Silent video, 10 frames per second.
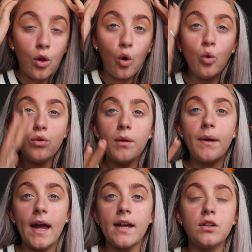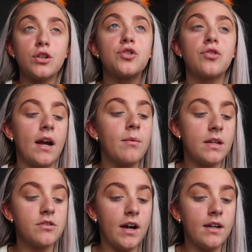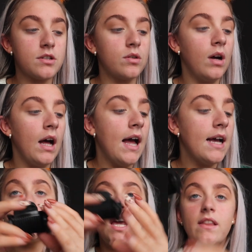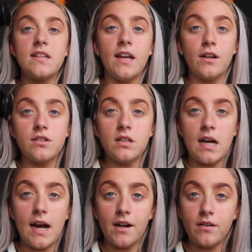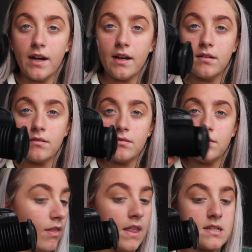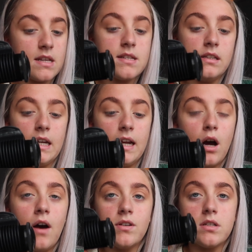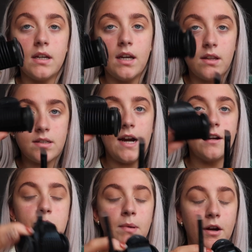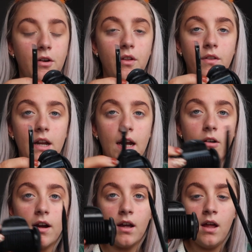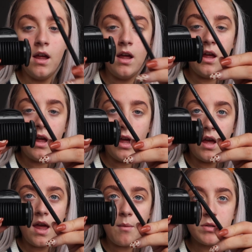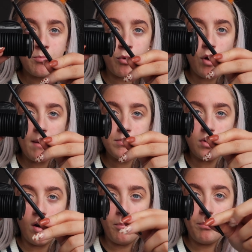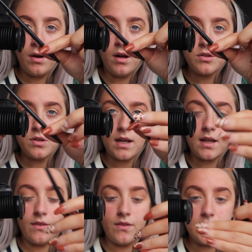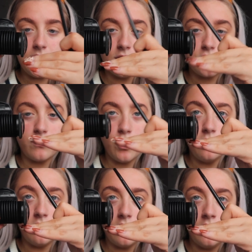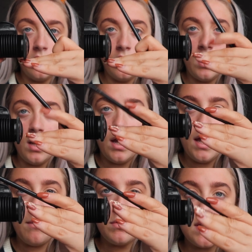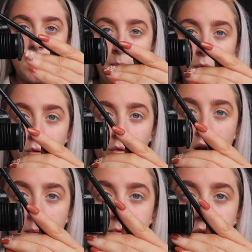The only way I can describe this, right? So say this here's the tyre, right? This is the nail. Obviously the tyre's bigger than the nail, right? It was propped up. So like this here's the road. It was like propped